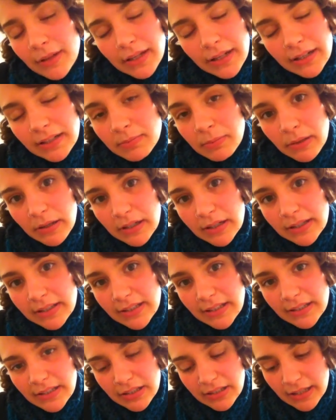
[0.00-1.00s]
an
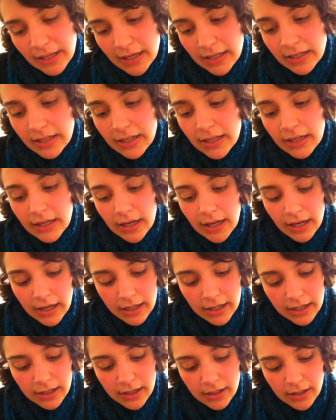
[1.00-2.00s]
experience that she's had
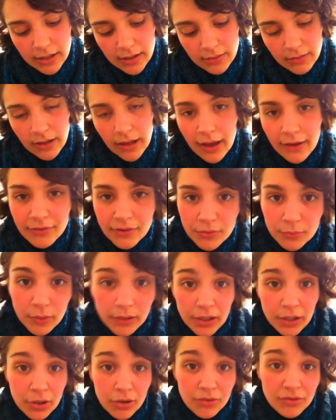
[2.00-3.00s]
after
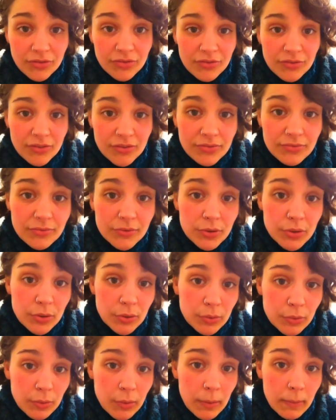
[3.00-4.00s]
running off
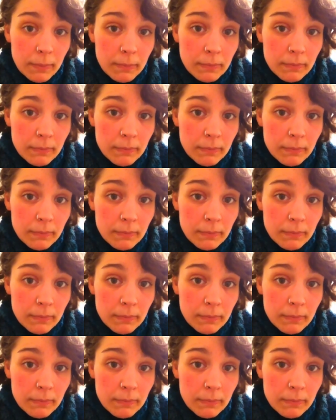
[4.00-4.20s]
to